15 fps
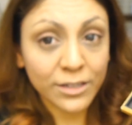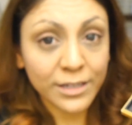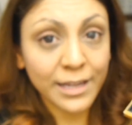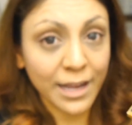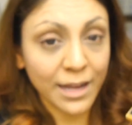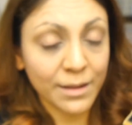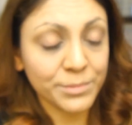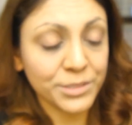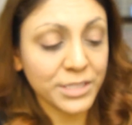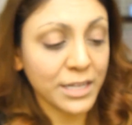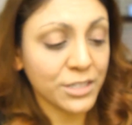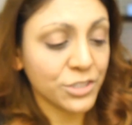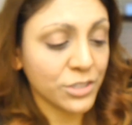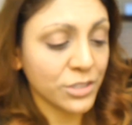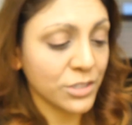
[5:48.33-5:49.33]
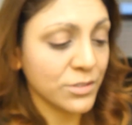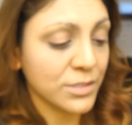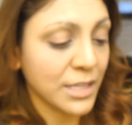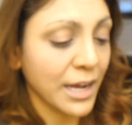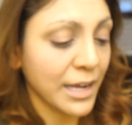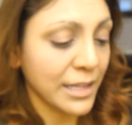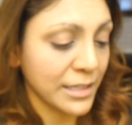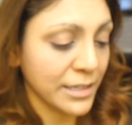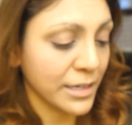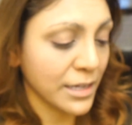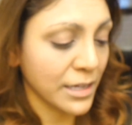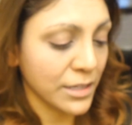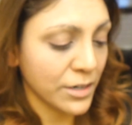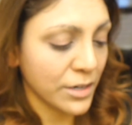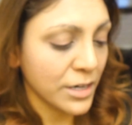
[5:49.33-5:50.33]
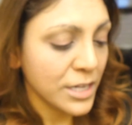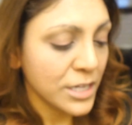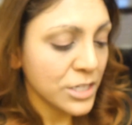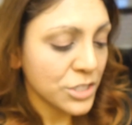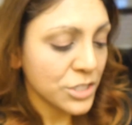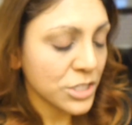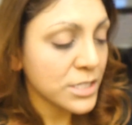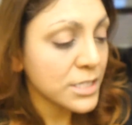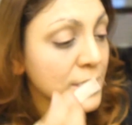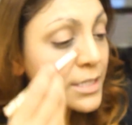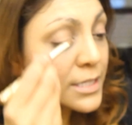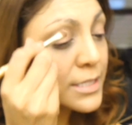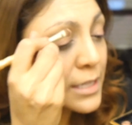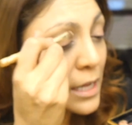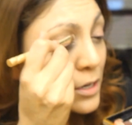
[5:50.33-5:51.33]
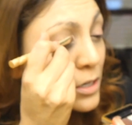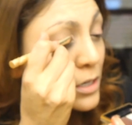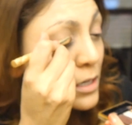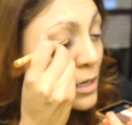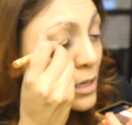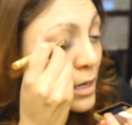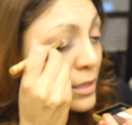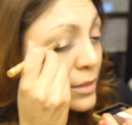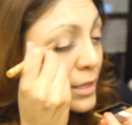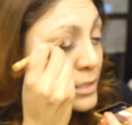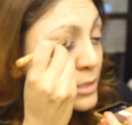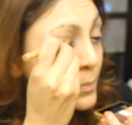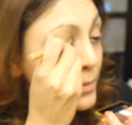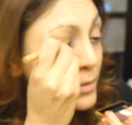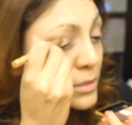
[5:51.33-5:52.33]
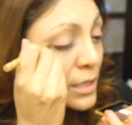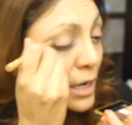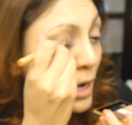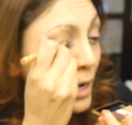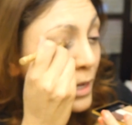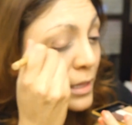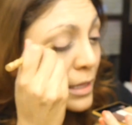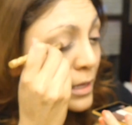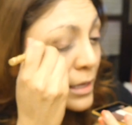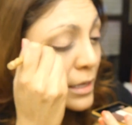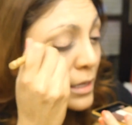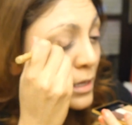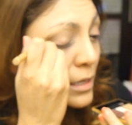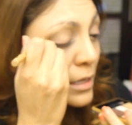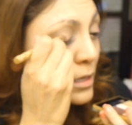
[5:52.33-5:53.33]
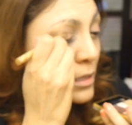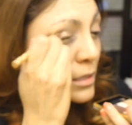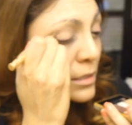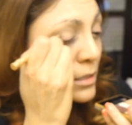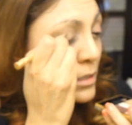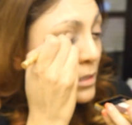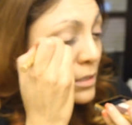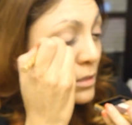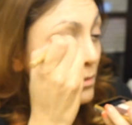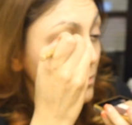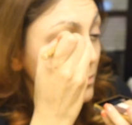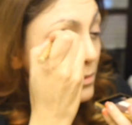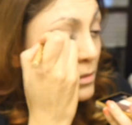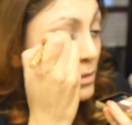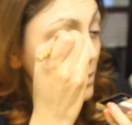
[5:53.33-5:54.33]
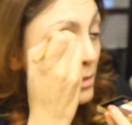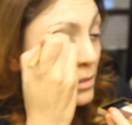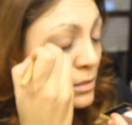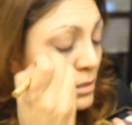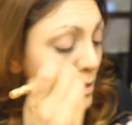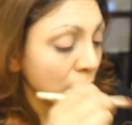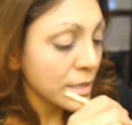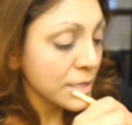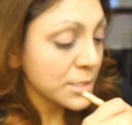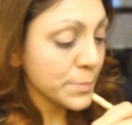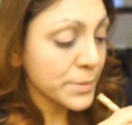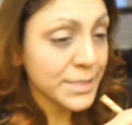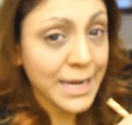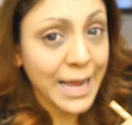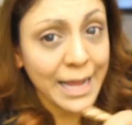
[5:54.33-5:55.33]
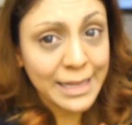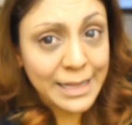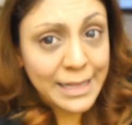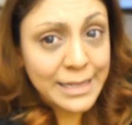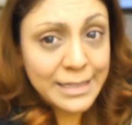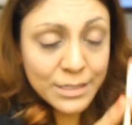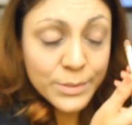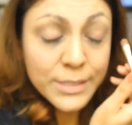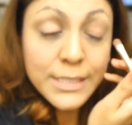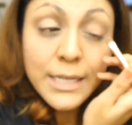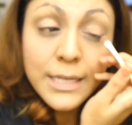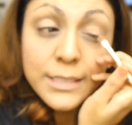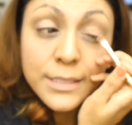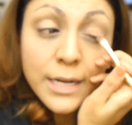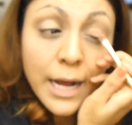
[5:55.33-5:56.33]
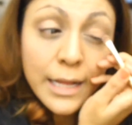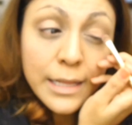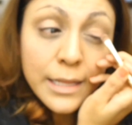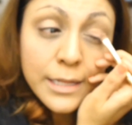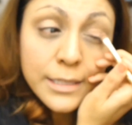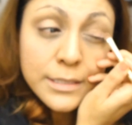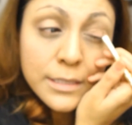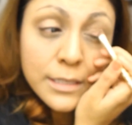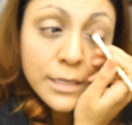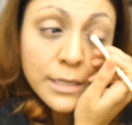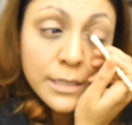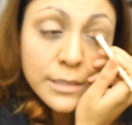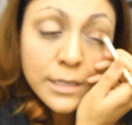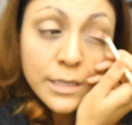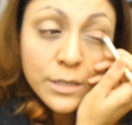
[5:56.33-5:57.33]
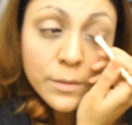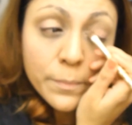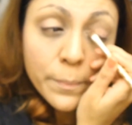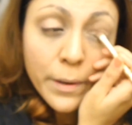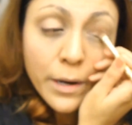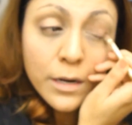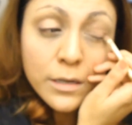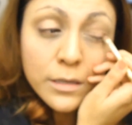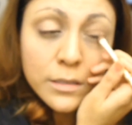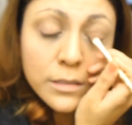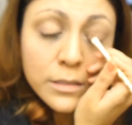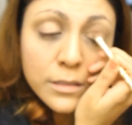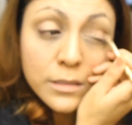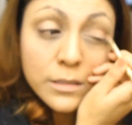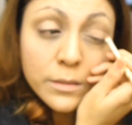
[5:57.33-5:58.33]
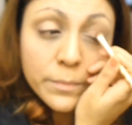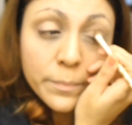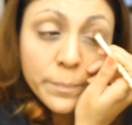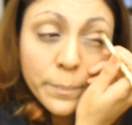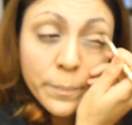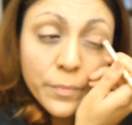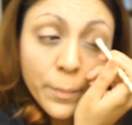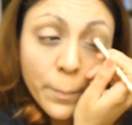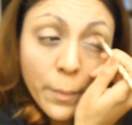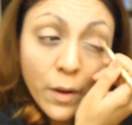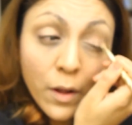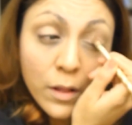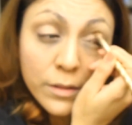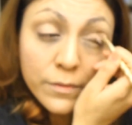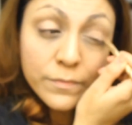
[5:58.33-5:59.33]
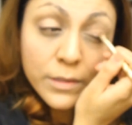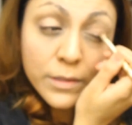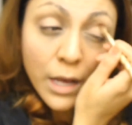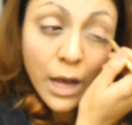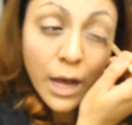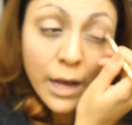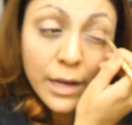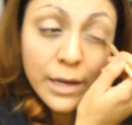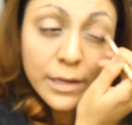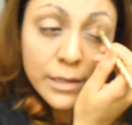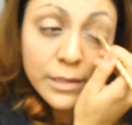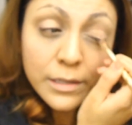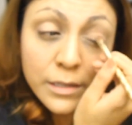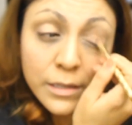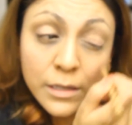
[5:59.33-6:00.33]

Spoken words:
Yeah, I'm just actually gonna use the highlighting color just in the center, and that's supposed to highlight, you know, supposed to highlight, that's what it does. It highlights the inner part, the ball of the eye.